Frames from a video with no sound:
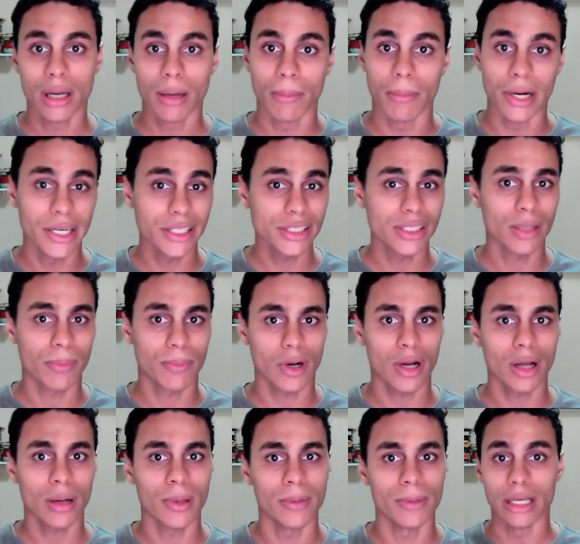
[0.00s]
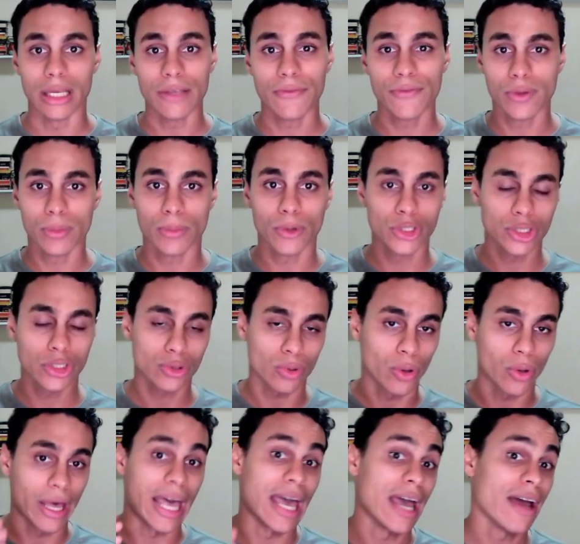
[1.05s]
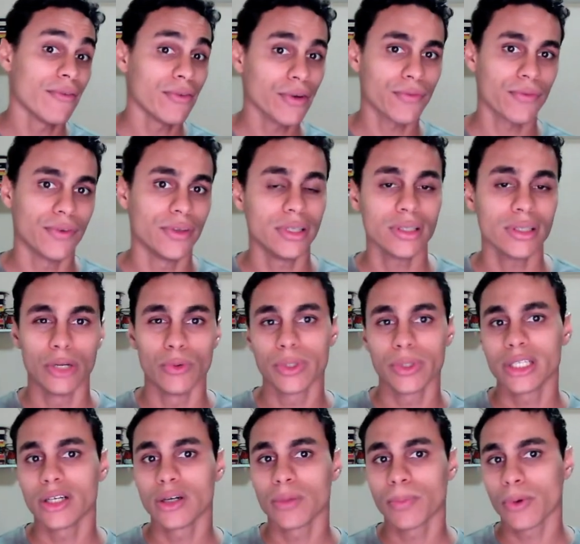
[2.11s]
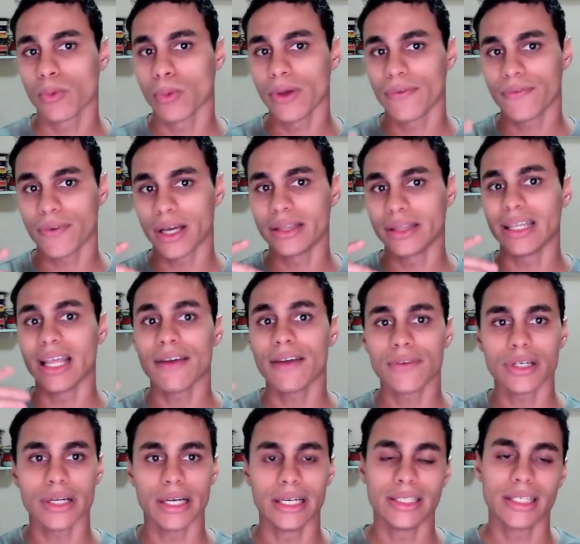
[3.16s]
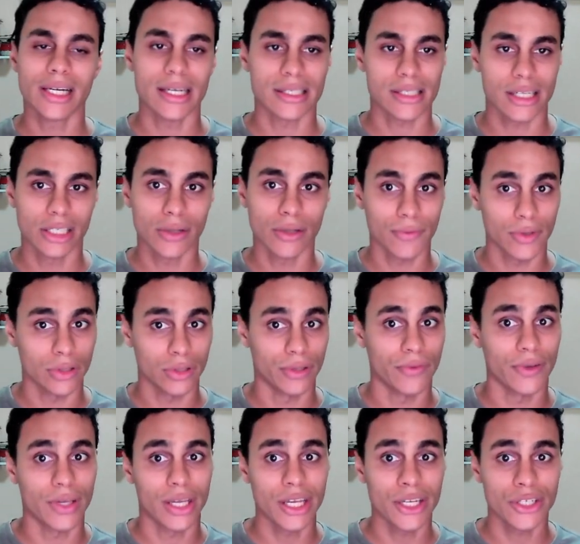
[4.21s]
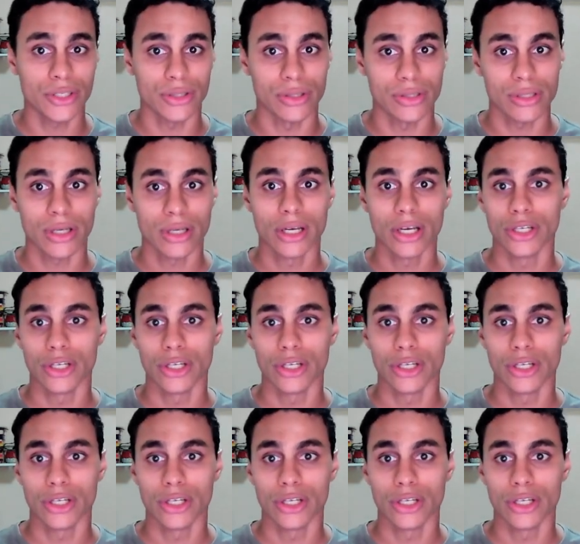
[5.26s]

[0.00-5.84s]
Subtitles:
But here's the problem. If you monitor everything, you ended up with a never-ending cascade of notifications.